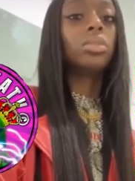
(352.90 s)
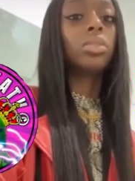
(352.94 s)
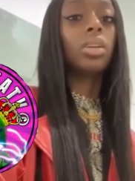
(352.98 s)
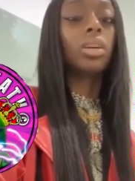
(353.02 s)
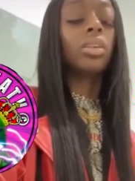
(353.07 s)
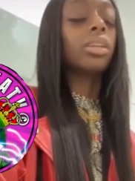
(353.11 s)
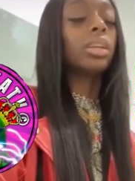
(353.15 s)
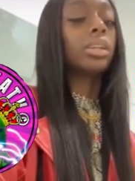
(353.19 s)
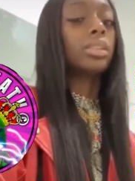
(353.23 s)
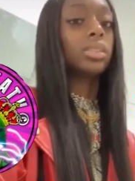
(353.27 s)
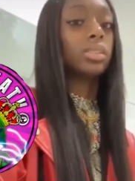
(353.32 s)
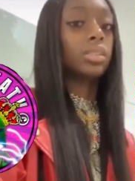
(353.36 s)
You
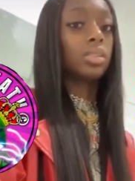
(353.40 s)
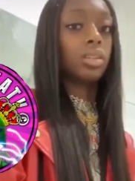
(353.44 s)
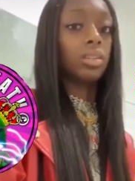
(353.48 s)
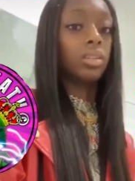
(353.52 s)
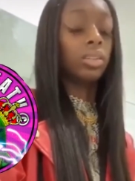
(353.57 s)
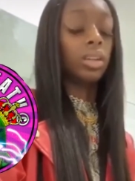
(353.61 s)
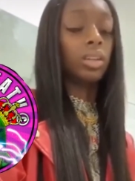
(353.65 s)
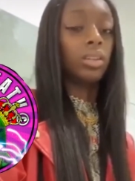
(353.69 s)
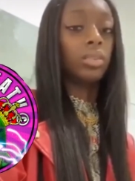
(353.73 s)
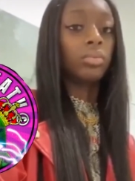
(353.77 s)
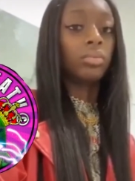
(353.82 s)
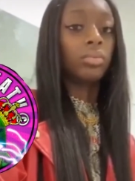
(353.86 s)
know that's a
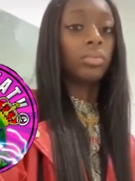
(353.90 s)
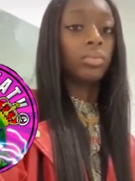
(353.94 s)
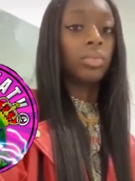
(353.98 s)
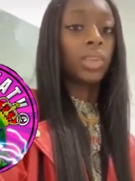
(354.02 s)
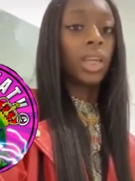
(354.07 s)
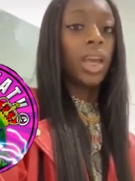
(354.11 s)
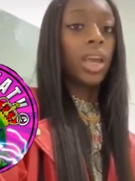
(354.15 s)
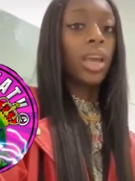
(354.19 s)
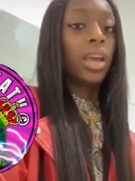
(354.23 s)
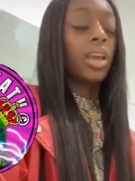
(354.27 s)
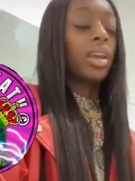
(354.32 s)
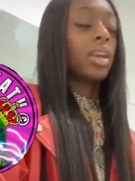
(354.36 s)
no no.
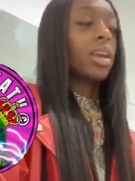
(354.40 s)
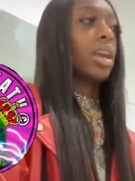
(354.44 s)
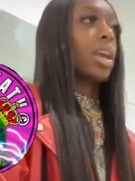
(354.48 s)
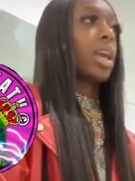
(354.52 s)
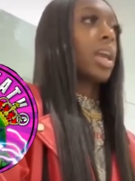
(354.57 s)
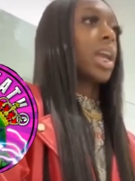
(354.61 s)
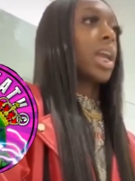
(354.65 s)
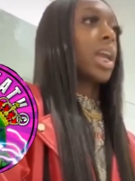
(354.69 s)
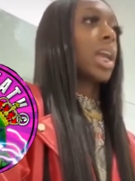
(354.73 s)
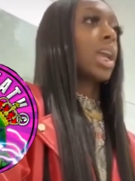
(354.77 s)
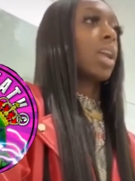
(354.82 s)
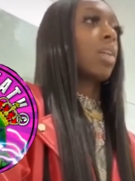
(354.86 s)

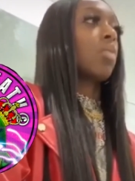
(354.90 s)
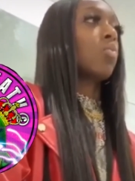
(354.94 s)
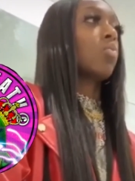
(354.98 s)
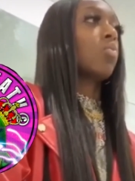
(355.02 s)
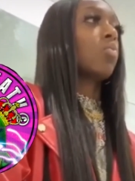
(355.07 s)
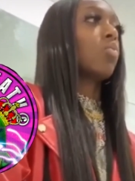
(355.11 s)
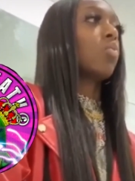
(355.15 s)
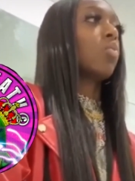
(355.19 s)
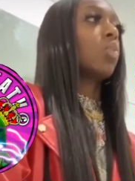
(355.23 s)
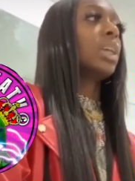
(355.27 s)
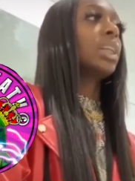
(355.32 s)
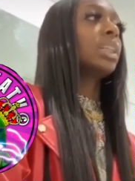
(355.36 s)

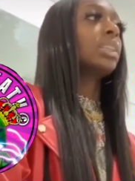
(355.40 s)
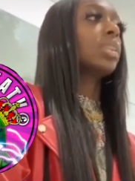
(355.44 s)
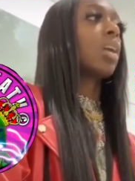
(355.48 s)
And we